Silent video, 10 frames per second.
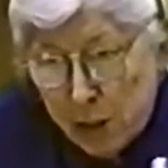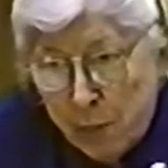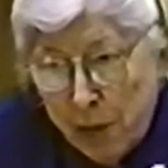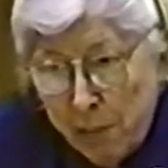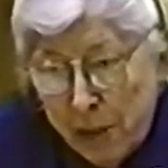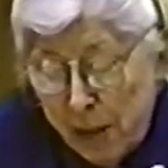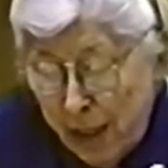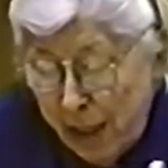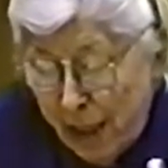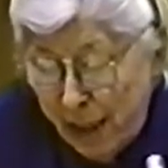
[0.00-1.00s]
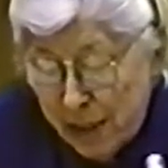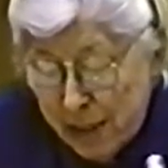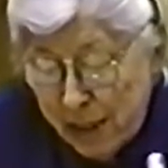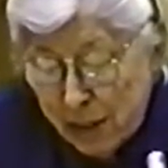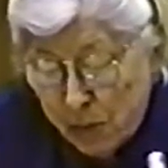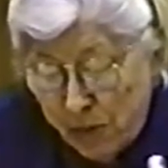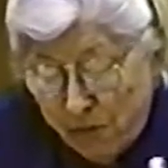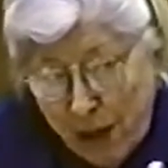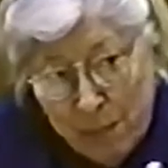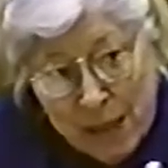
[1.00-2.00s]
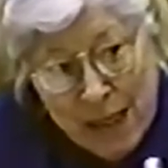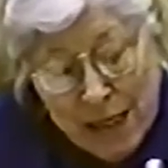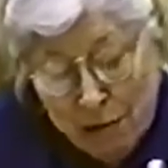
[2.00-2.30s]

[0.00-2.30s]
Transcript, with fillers: experiment in the United States with family